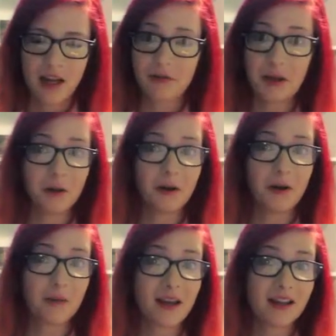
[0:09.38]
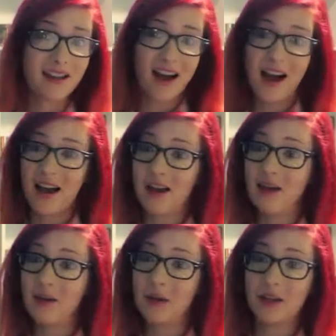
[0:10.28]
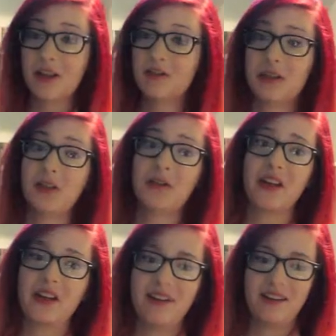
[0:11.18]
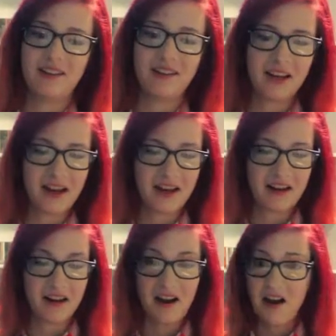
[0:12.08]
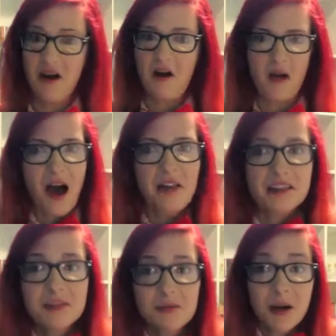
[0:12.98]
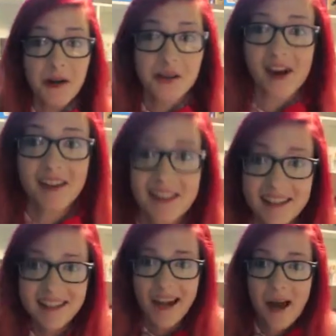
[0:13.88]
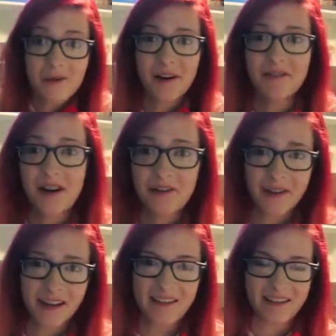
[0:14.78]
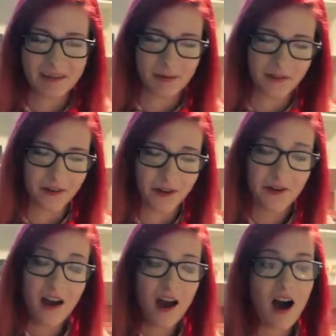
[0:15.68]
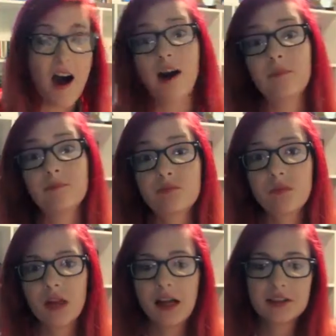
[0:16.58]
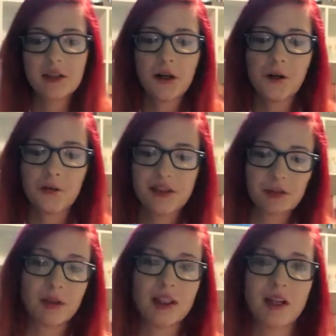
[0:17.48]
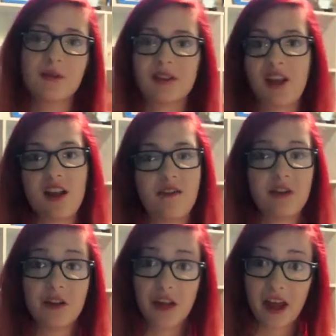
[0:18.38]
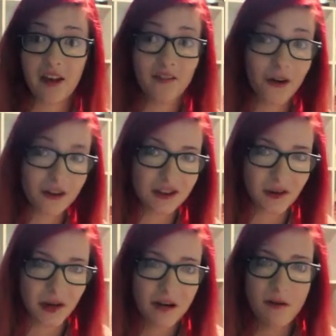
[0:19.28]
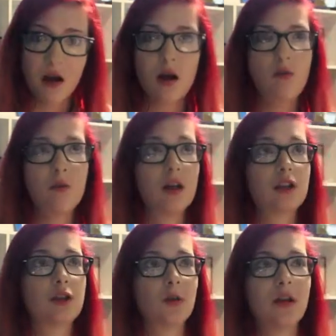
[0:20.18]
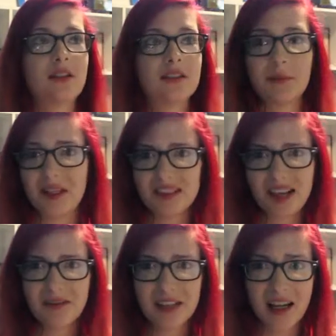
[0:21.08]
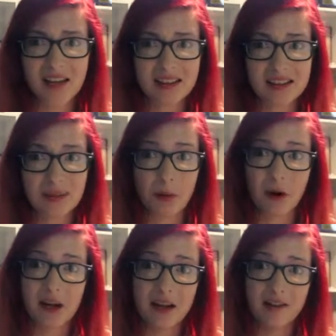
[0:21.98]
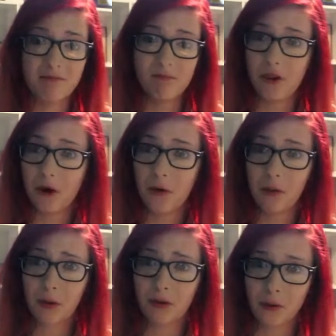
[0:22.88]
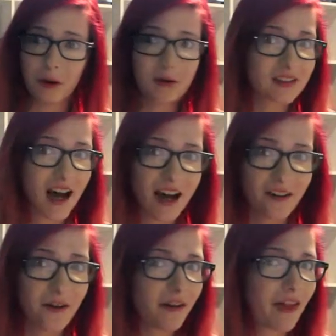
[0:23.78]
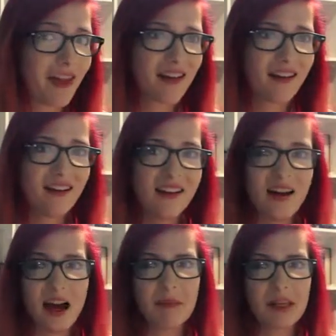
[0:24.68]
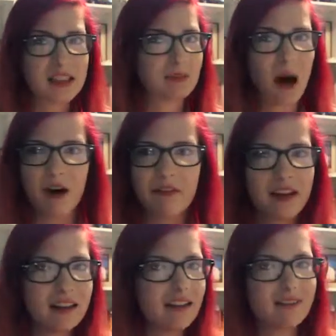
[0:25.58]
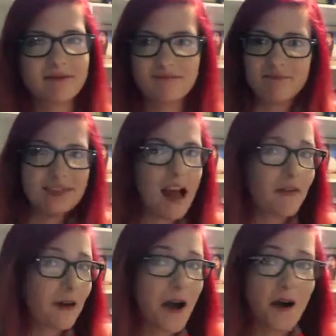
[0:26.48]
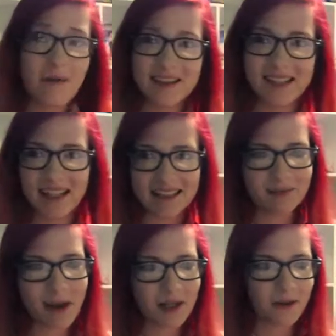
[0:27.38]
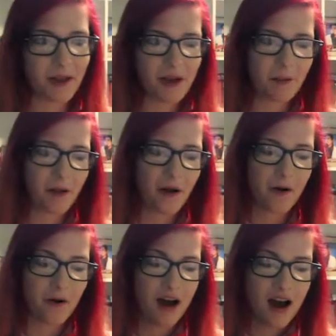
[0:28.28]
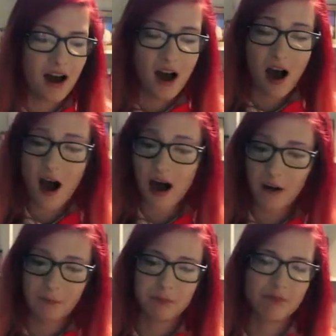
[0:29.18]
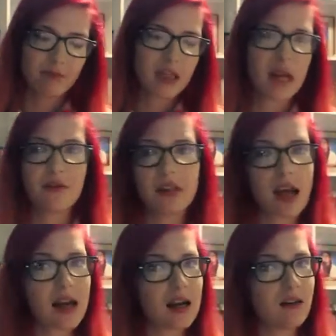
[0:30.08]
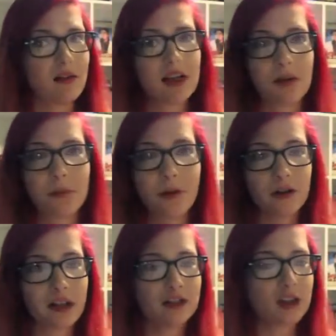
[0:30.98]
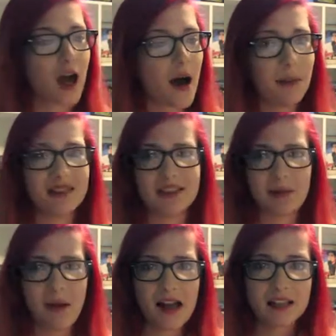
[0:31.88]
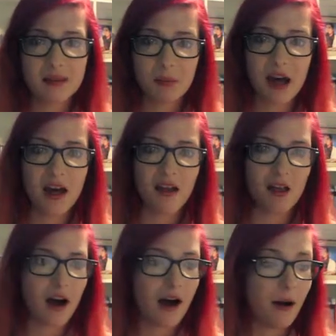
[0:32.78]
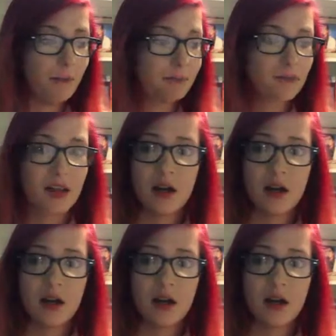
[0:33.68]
if you don't know me, I am a huge Whovian, and, wow, this is weird talking to camera, I've never done this before. Um, as you know, this weekend was the 50th anniversary, which was amazing. I was kind of disappointed, though, with the Rose Tyler thing. I mean, it's Moffat, you never know what to expect with him, though. Um, David Tennant did a brilliant job, as did Matt Smith. Um,